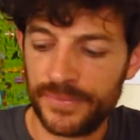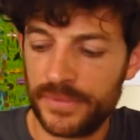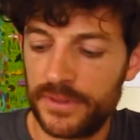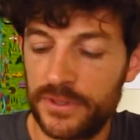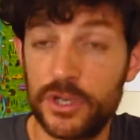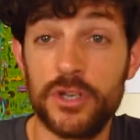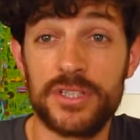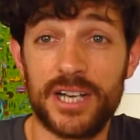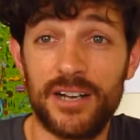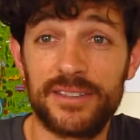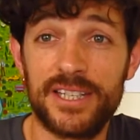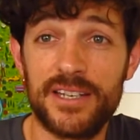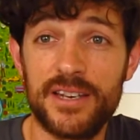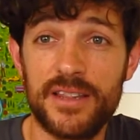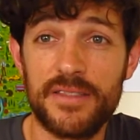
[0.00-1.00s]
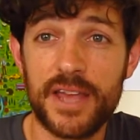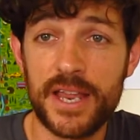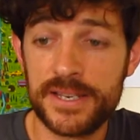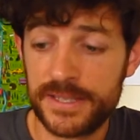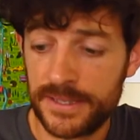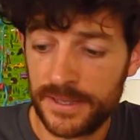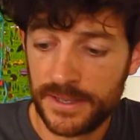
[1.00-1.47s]
Turns out I didn't in the
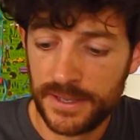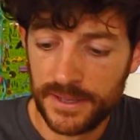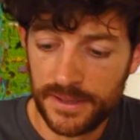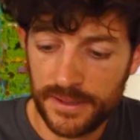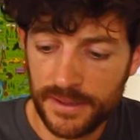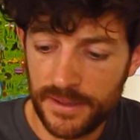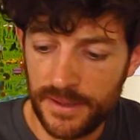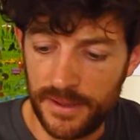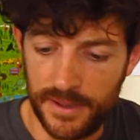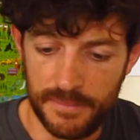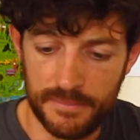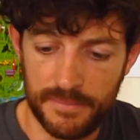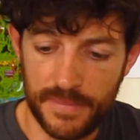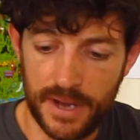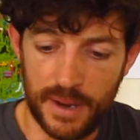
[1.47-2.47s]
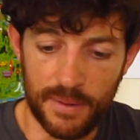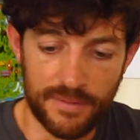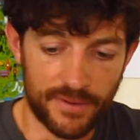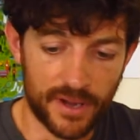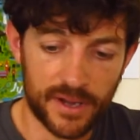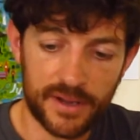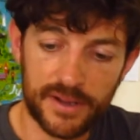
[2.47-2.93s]
end.
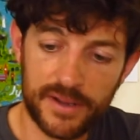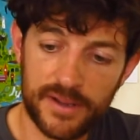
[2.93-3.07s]
However,